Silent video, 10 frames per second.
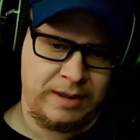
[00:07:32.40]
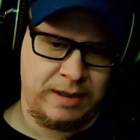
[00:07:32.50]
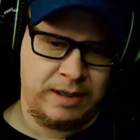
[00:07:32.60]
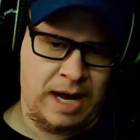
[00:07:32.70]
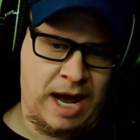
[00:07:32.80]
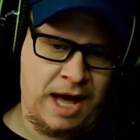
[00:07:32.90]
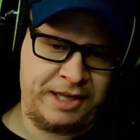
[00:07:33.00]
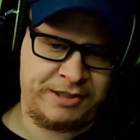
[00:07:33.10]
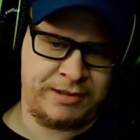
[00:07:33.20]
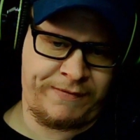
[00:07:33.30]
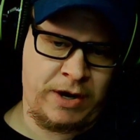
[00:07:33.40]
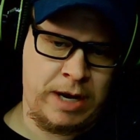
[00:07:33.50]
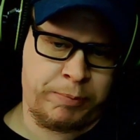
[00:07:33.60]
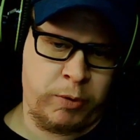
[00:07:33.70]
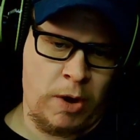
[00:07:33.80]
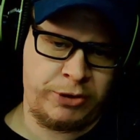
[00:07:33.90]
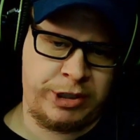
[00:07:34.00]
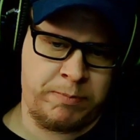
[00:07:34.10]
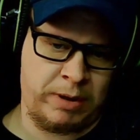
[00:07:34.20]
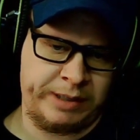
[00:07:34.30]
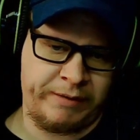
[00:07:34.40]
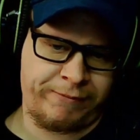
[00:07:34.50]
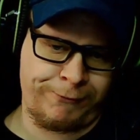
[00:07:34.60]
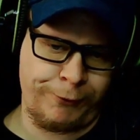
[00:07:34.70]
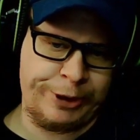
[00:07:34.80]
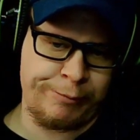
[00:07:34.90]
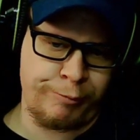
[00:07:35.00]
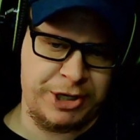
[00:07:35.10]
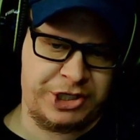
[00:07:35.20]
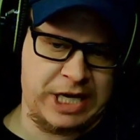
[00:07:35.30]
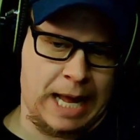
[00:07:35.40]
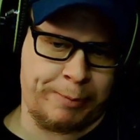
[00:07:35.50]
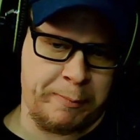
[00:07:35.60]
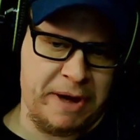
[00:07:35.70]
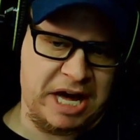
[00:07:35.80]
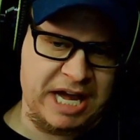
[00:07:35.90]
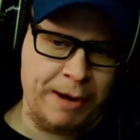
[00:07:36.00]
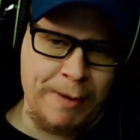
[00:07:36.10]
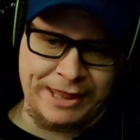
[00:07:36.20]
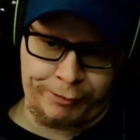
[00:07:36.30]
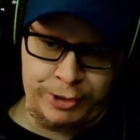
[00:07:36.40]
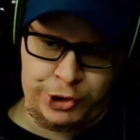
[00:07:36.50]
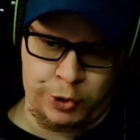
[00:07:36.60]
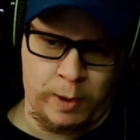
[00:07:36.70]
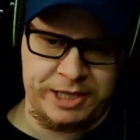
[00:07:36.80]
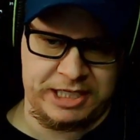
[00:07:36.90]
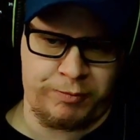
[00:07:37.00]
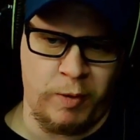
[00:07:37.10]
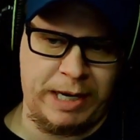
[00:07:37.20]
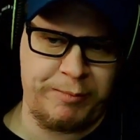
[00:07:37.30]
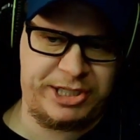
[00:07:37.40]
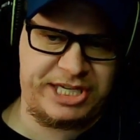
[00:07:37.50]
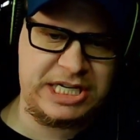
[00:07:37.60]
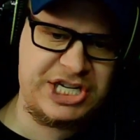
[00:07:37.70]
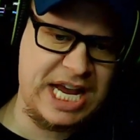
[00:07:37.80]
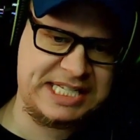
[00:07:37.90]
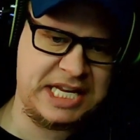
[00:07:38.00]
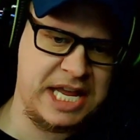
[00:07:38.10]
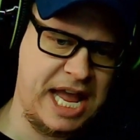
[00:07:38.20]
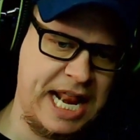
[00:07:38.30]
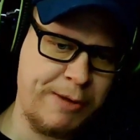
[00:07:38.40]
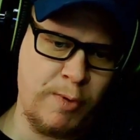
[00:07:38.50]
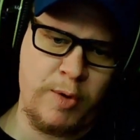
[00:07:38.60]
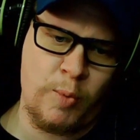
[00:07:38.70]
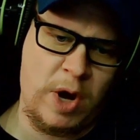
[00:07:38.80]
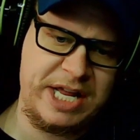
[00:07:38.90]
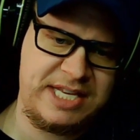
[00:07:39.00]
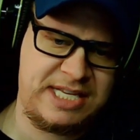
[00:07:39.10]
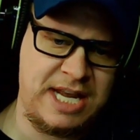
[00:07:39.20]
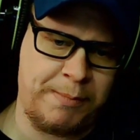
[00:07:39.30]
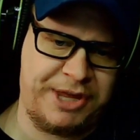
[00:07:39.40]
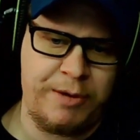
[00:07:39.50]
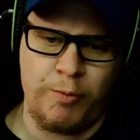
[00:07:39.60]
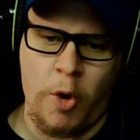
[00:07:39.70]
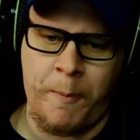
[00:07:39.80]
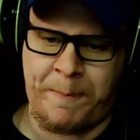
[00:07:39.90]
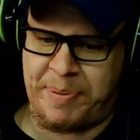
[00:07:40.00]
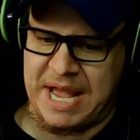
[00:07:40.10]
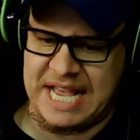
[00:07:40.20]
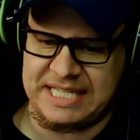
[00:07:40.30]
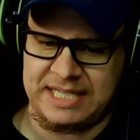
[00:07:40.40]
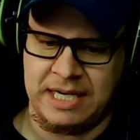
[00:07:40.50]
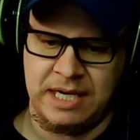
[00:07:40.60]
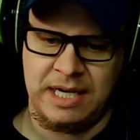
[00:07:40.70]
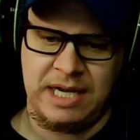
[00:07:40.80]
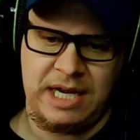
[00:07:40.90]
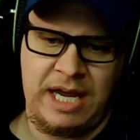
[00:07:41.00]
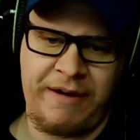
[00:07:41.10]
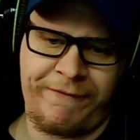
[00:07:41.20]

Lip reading: This is a very approachable and fruity, rich Doppelbock. I rather enjoyed this one. It would suggest it to anyone wanting something robust and